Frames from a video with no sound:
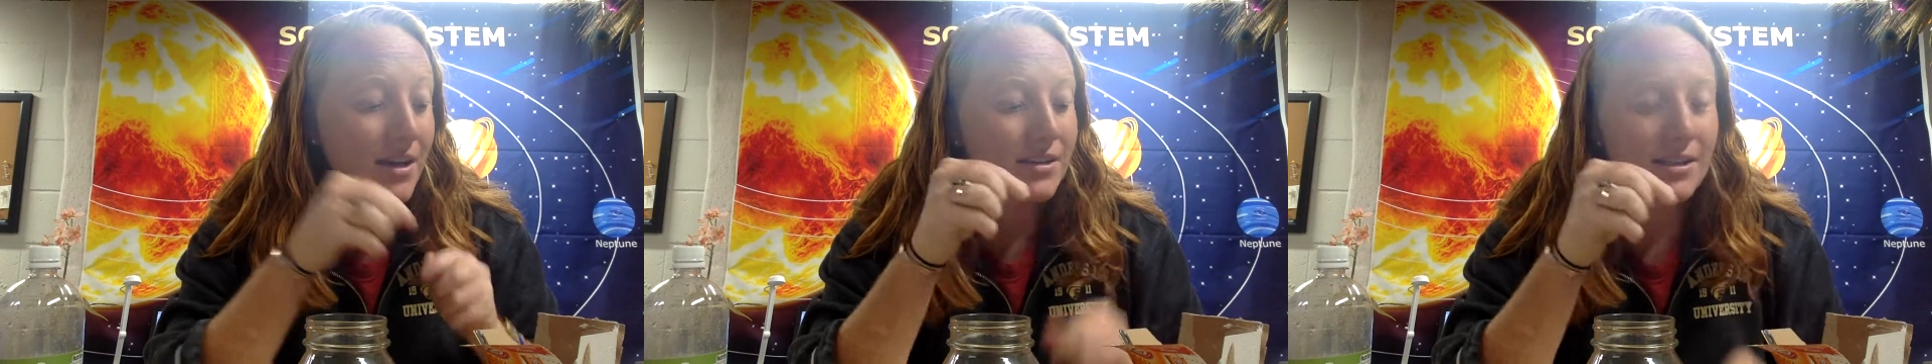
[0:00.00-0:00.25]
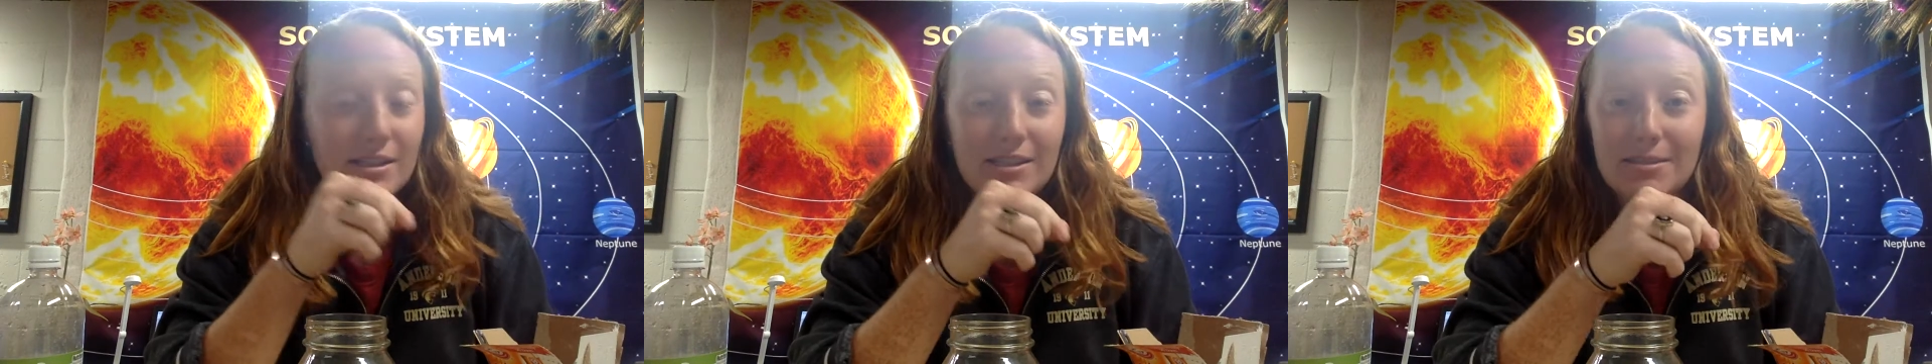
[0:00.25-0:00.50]

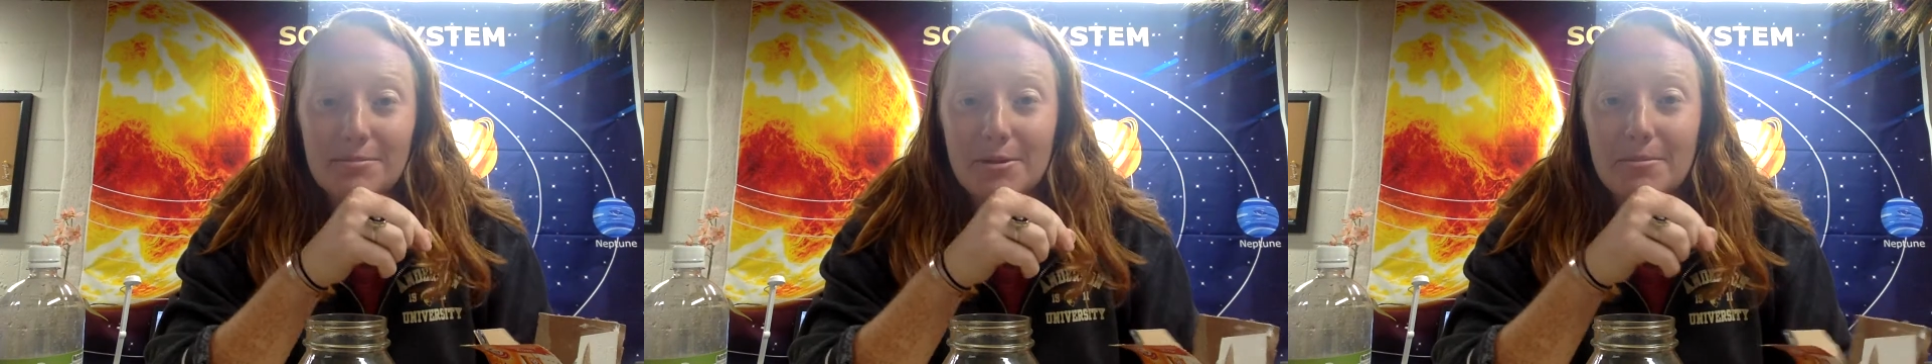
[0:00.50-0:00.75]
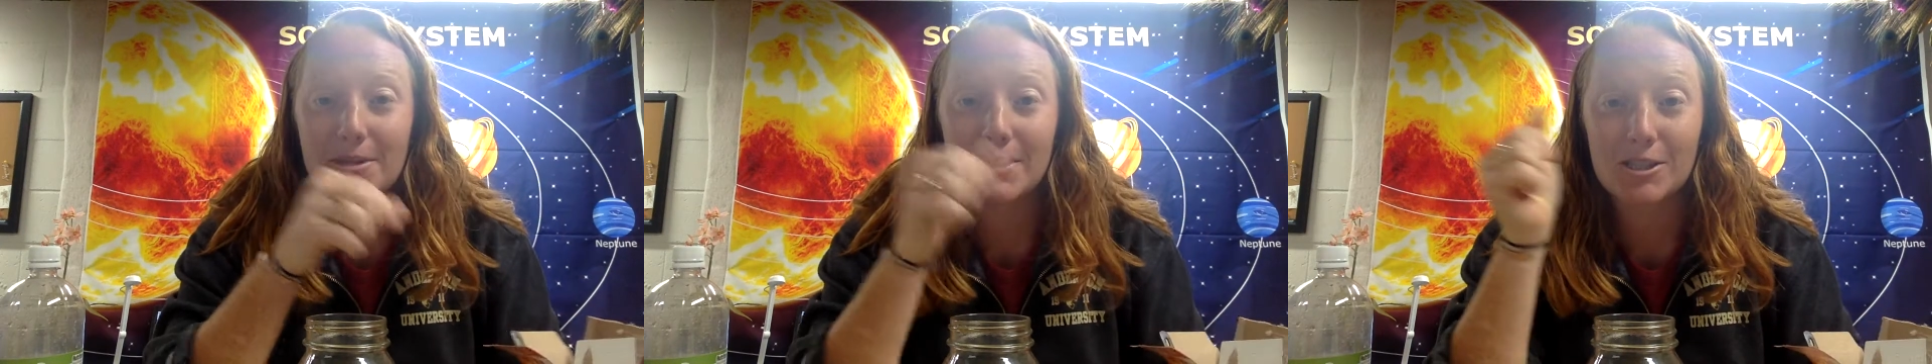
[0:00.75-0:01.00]
This
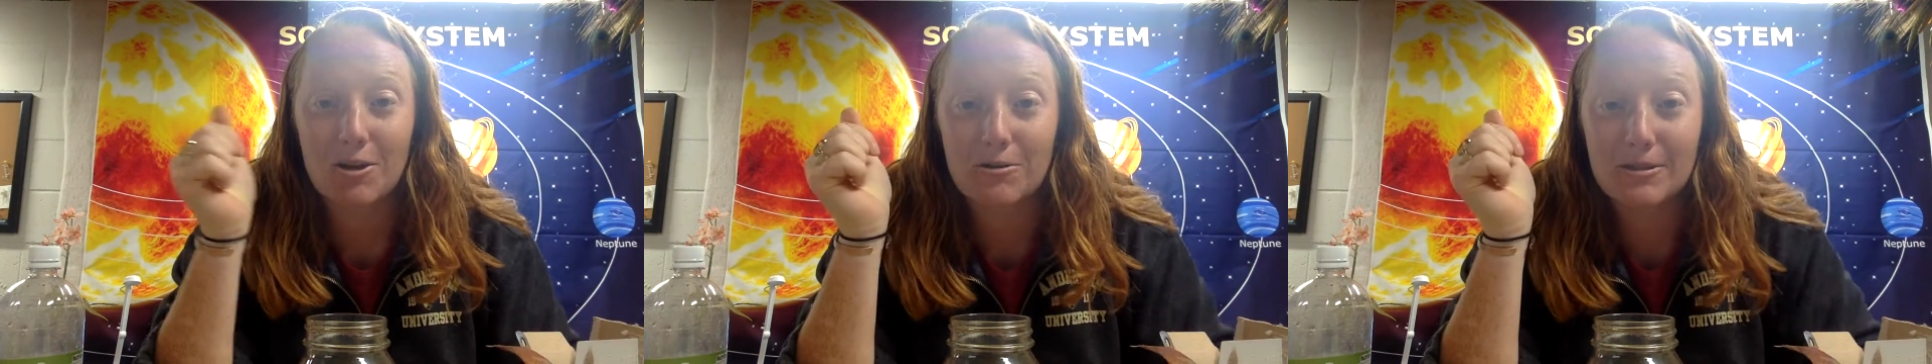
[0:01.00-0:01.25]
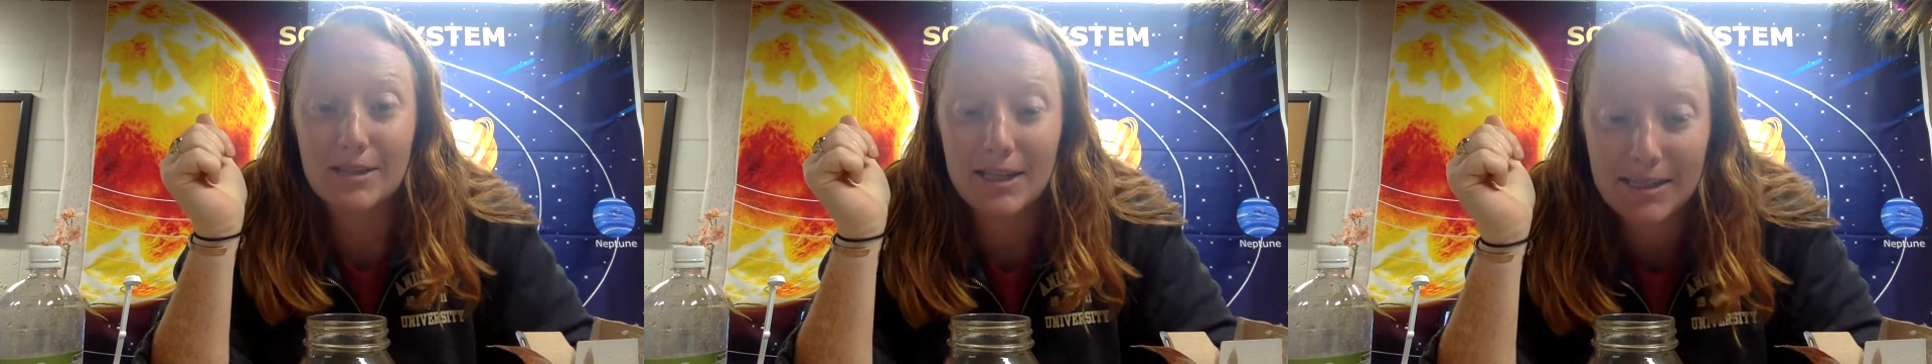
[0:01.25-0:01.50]
experiment is
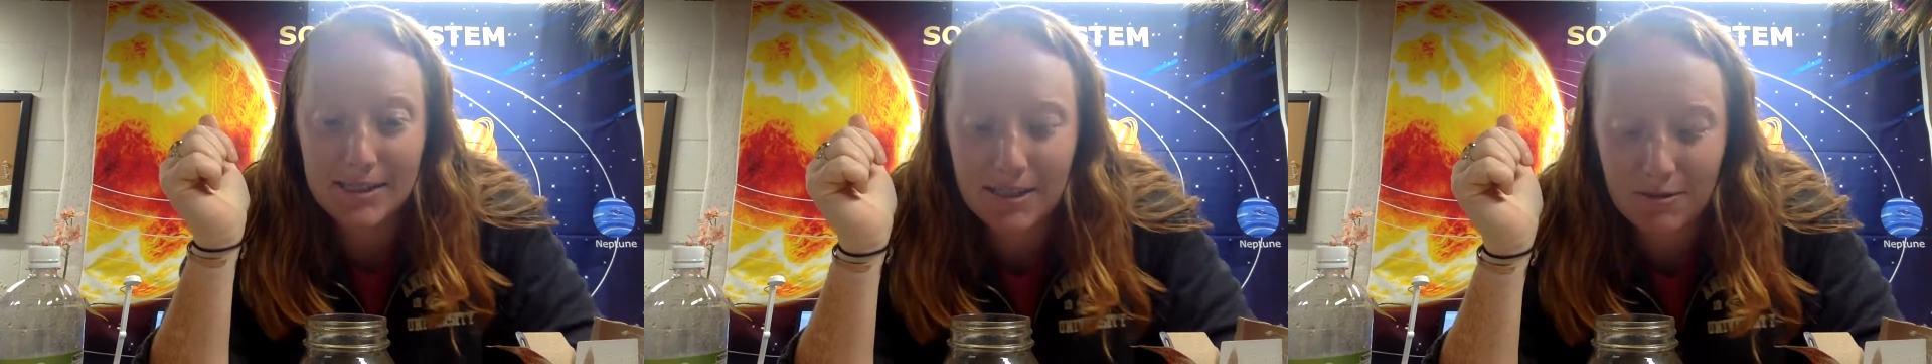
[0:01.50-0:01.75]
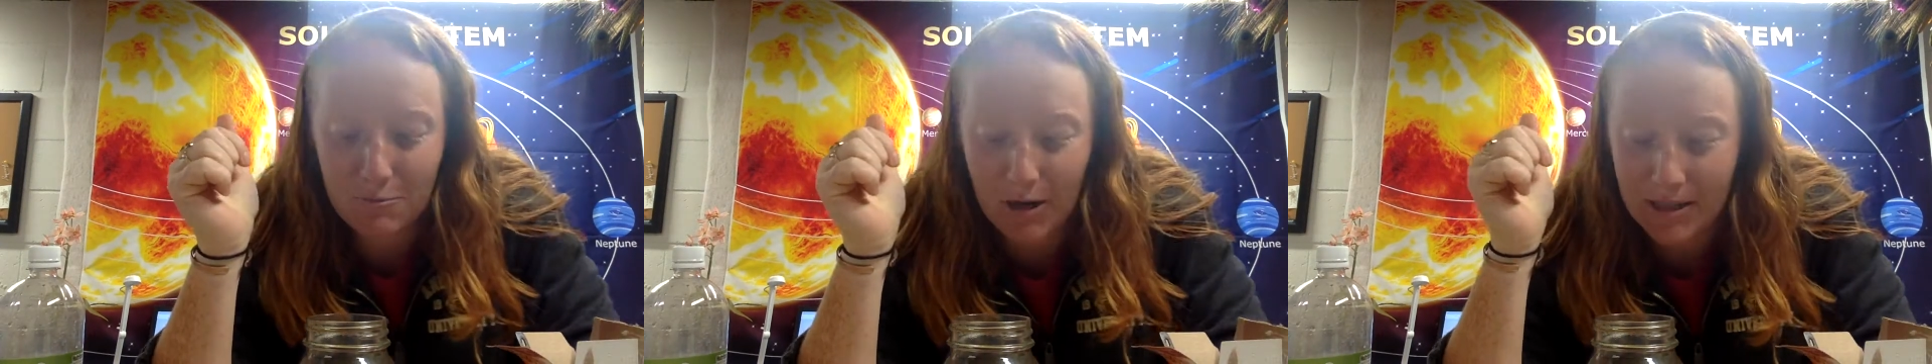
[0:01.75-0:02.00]
called
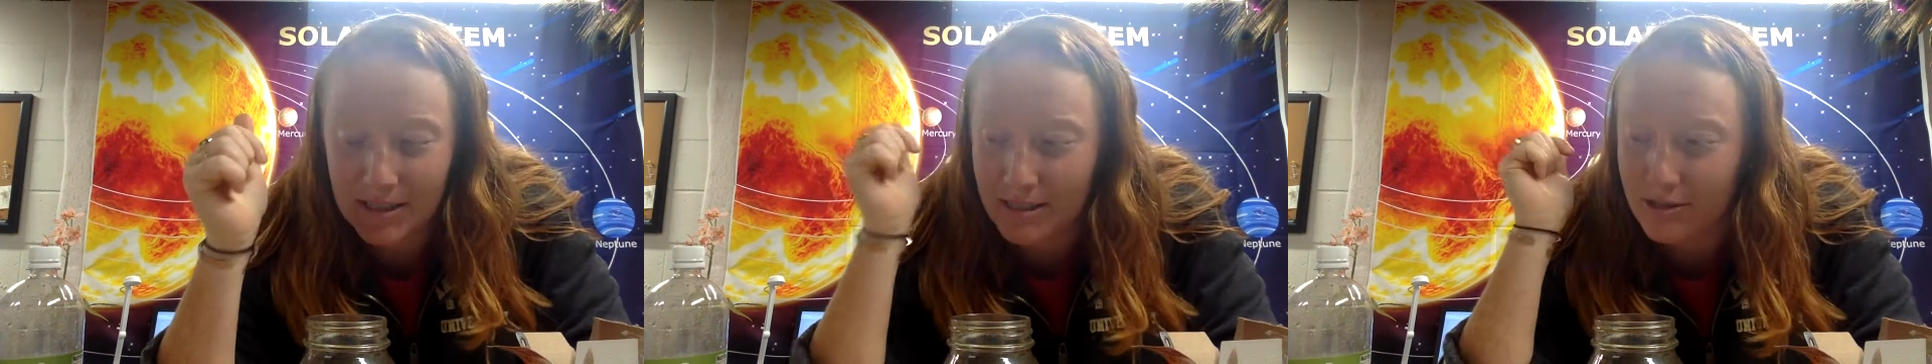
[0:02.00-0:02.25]
Dancing Rice,